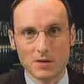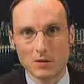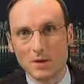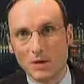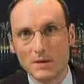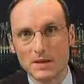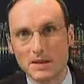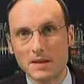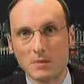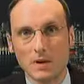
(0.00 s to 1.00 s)
so we always see
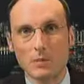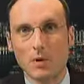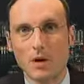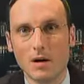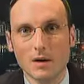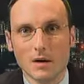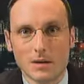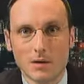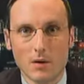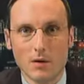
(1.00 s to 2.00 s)
it a bit more,
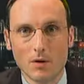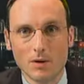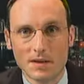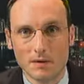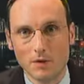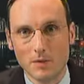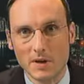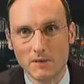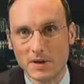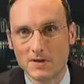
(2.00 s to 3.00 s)
you know, the whole thing from the
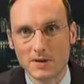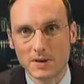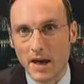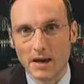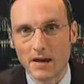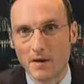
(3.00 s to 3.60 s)
investor's angle.